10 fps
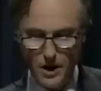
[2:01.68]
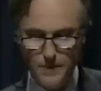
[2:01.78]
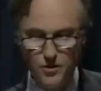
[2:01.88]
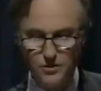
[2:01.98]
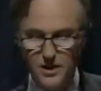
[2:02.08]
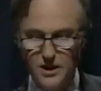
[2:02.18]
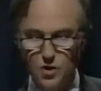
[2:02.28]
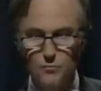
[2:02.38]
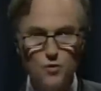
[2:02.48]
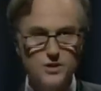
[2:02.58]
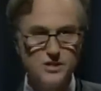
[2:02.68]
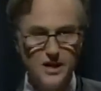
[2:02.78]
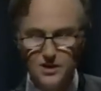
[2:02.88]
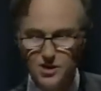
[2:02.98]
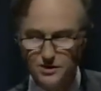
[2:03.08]
I'm not saying you're more
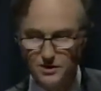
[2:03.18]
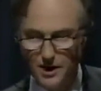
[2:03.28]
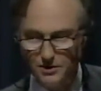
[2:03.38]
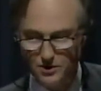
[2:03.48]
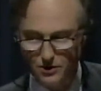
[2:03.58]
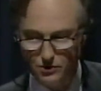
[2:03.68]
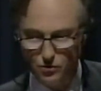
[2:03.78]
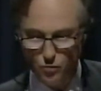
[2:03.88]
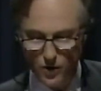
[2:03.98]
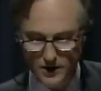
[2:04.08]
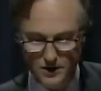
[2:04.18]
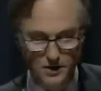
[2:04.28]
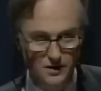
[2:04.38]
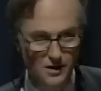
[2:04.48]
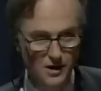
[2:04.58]
intelligent than Aristotle or wiser.